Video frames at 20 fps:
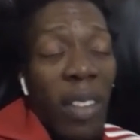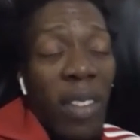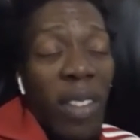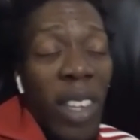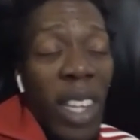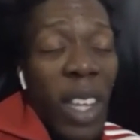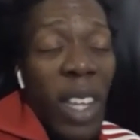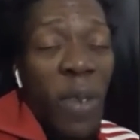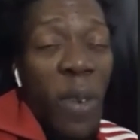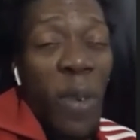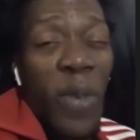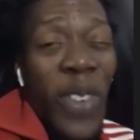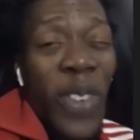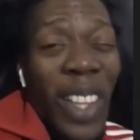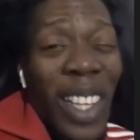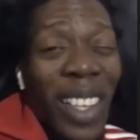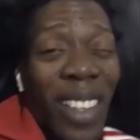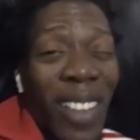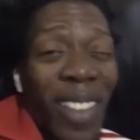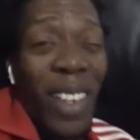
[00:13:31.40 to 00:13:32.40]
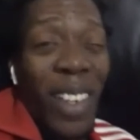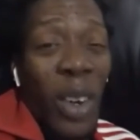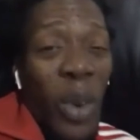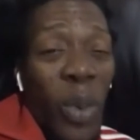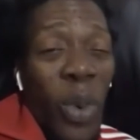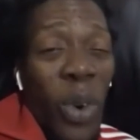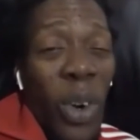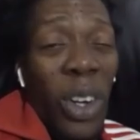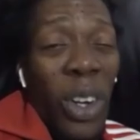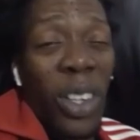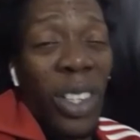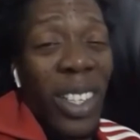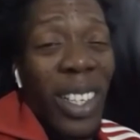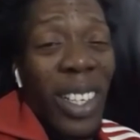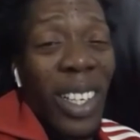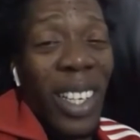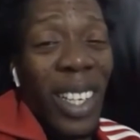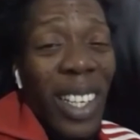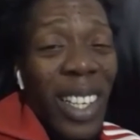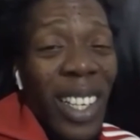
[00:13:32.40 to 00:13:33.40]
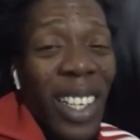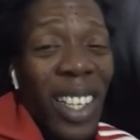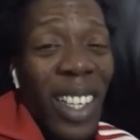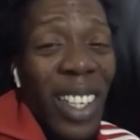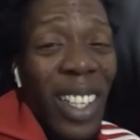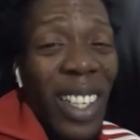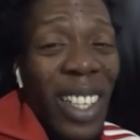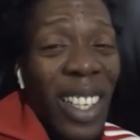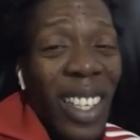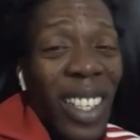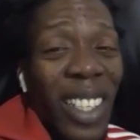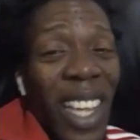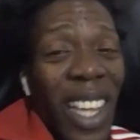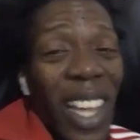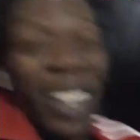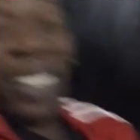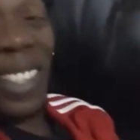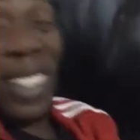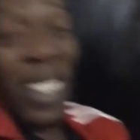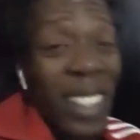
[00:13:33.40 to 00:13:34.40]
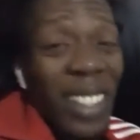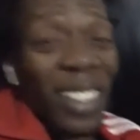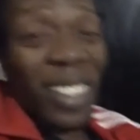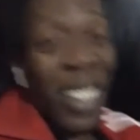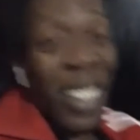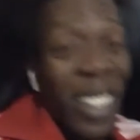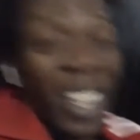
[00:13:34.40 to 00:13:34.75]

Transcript: there's evil villains in the world, they're dentists.